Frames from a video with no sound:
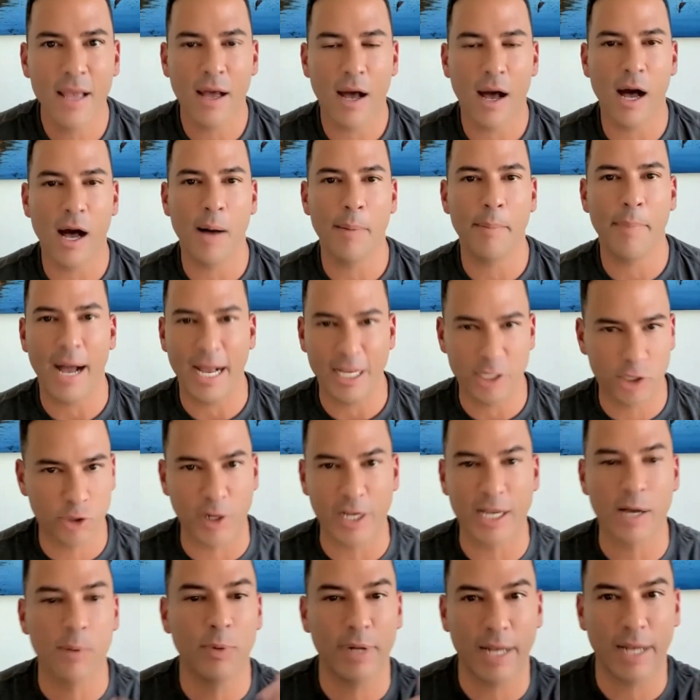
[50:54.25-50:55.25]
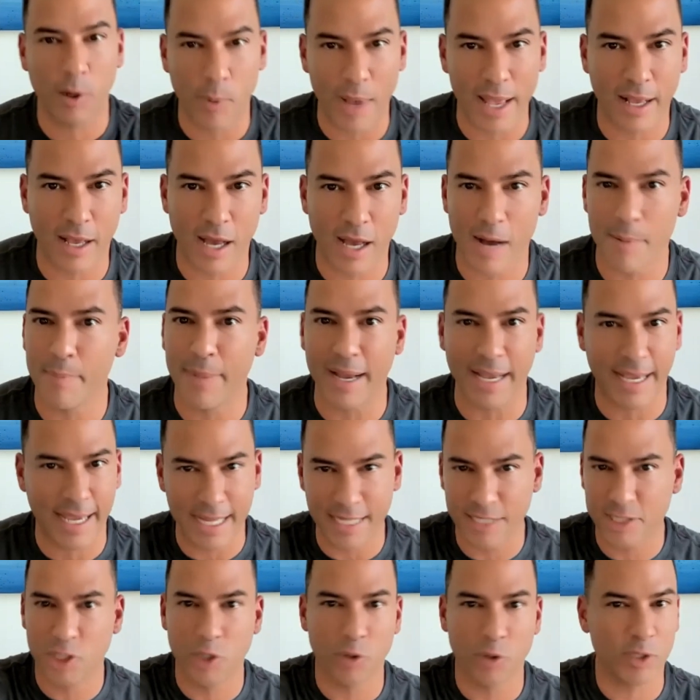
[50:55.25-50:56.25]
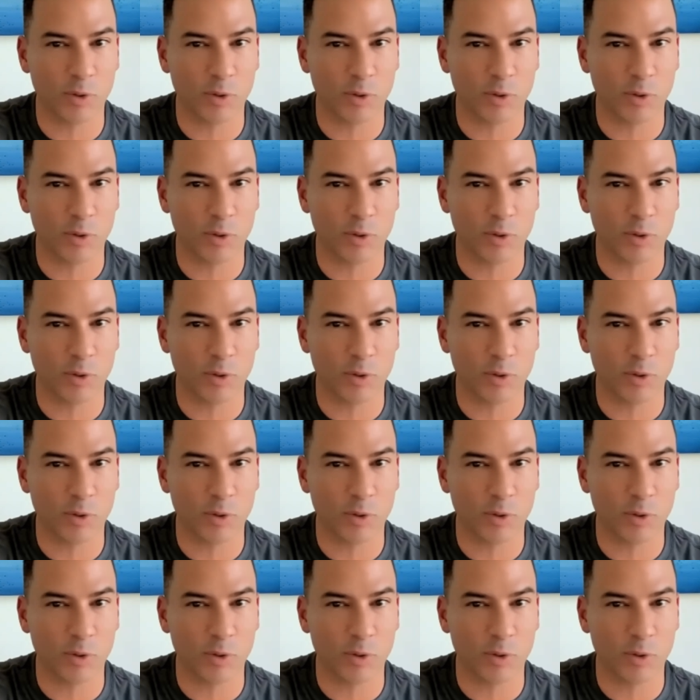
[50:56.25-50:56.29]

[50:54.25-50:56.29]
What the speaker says: I drink them when I wake up. My kids do